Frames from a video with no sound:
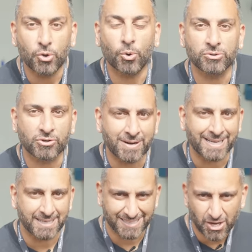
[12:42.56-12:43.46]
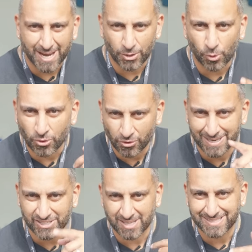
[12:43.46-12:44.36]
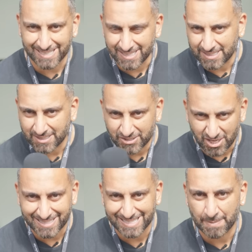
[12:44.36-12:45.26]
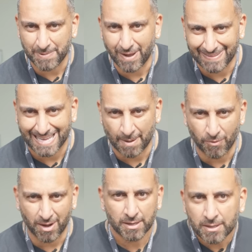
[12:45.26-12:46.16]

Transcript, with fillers: Lawn green. It's going lawn green, Justin. Justin said behind the camera.